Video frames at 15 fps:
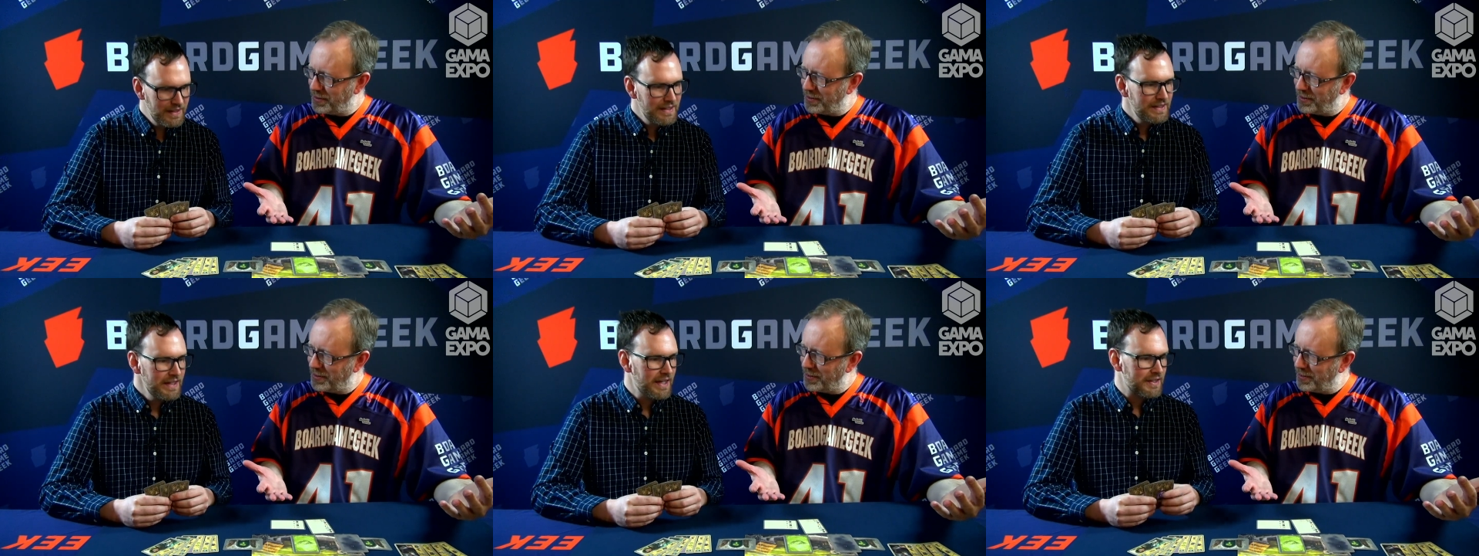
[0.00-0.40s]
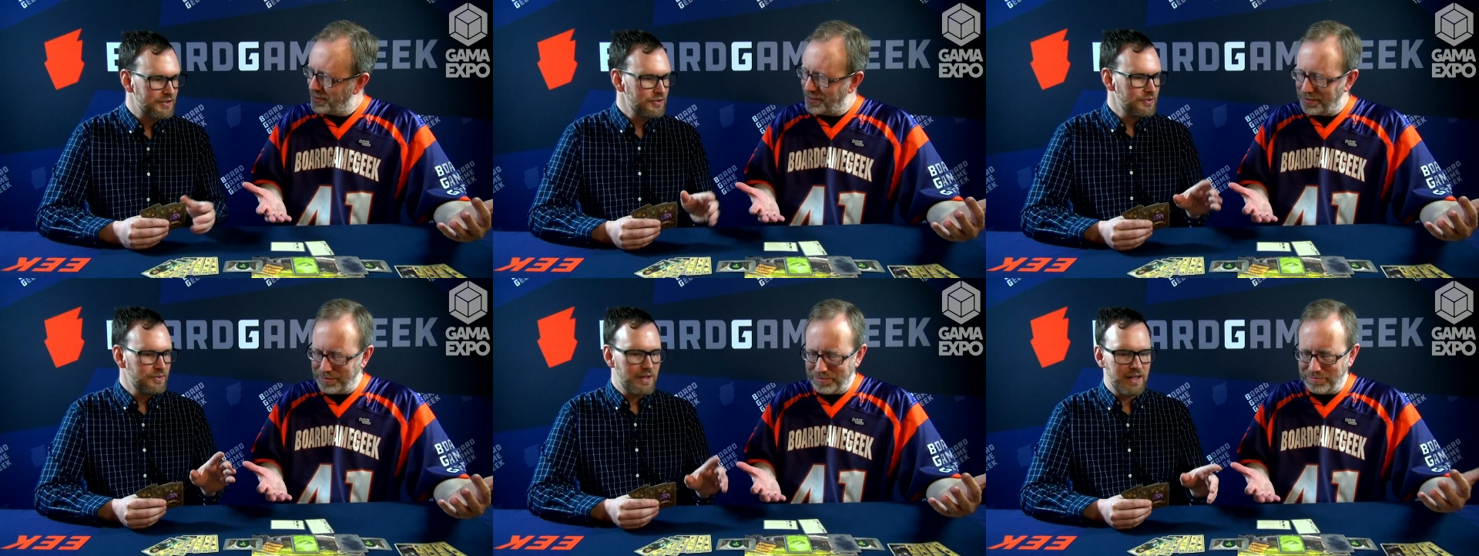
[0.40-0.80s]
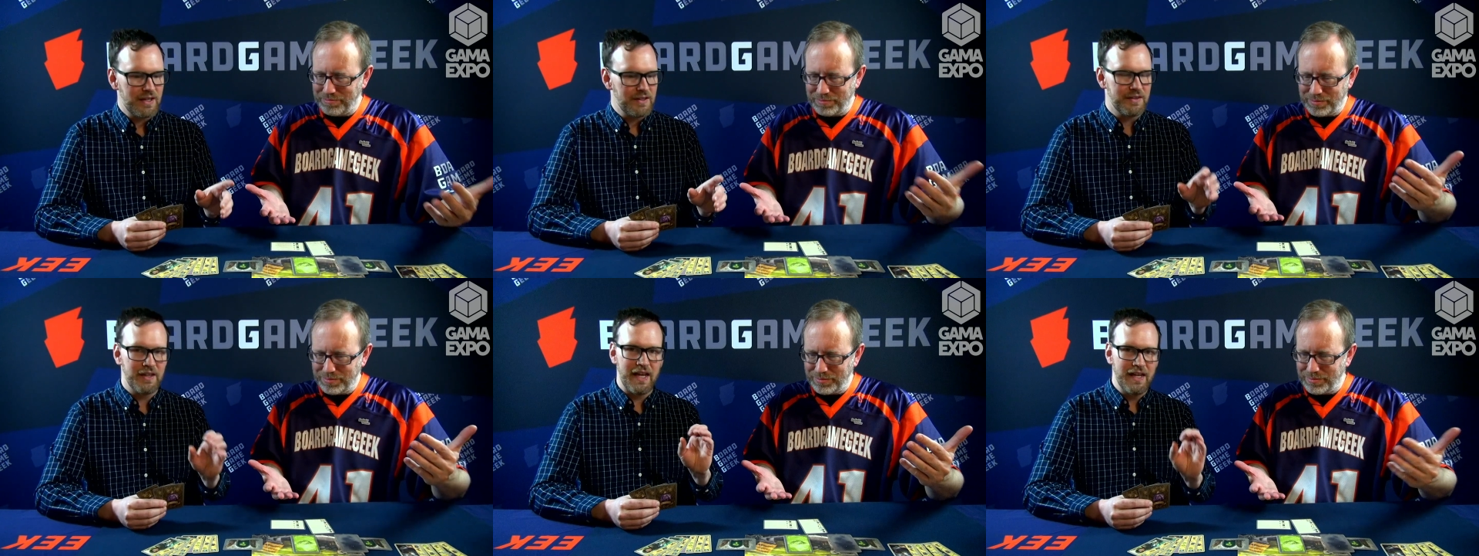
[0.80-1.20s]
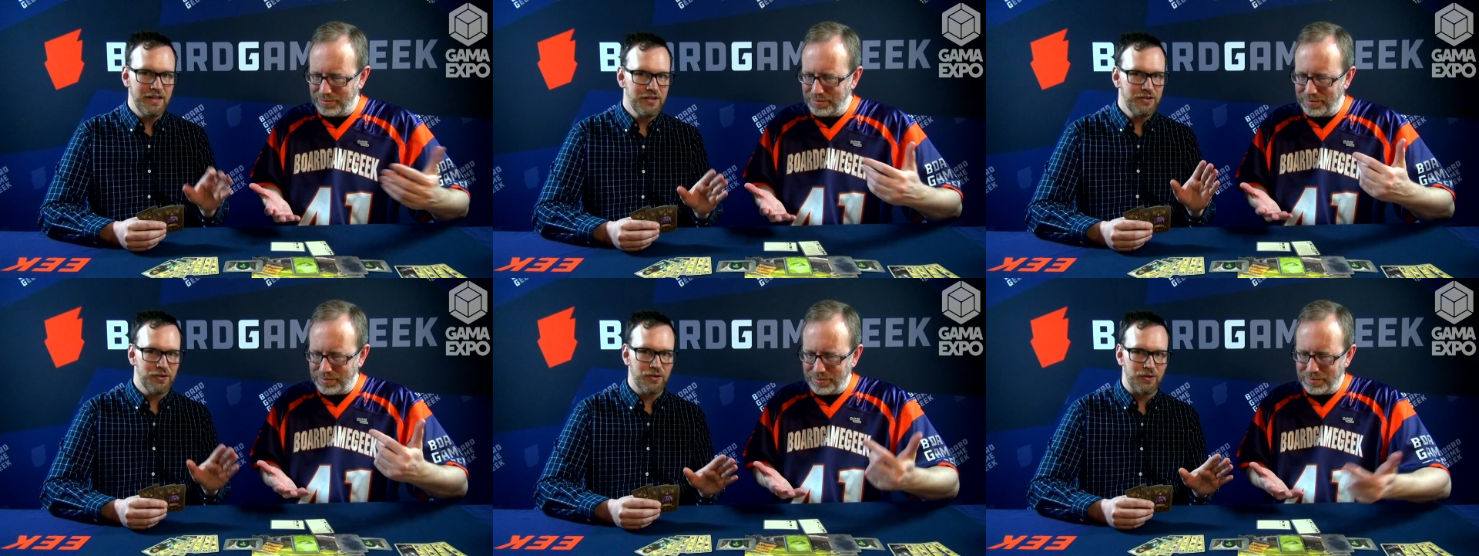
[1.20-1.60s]
Speaker 1: Yeah, so uh, the
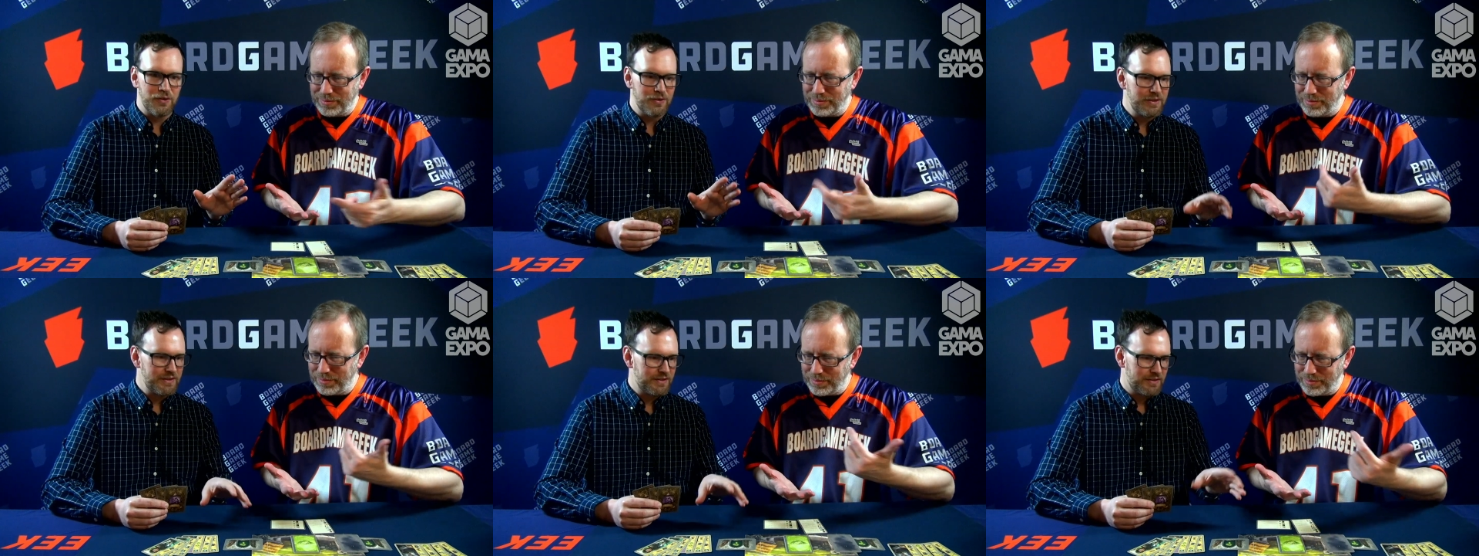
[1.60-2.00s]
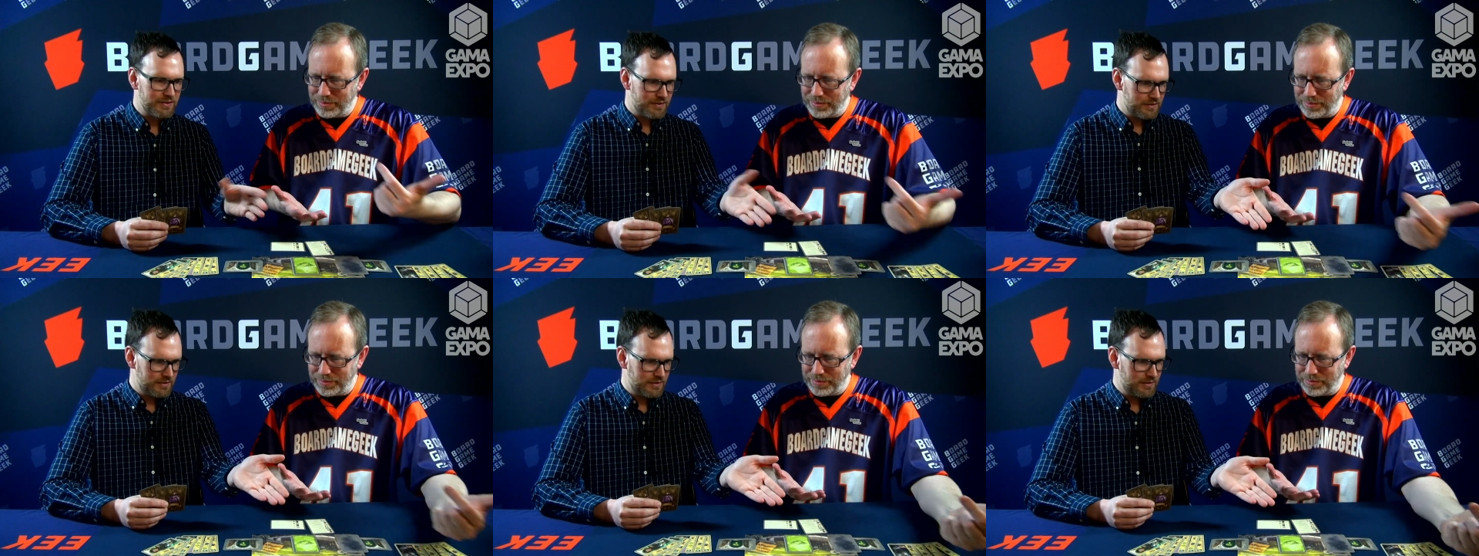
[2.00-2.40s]
end goal is to,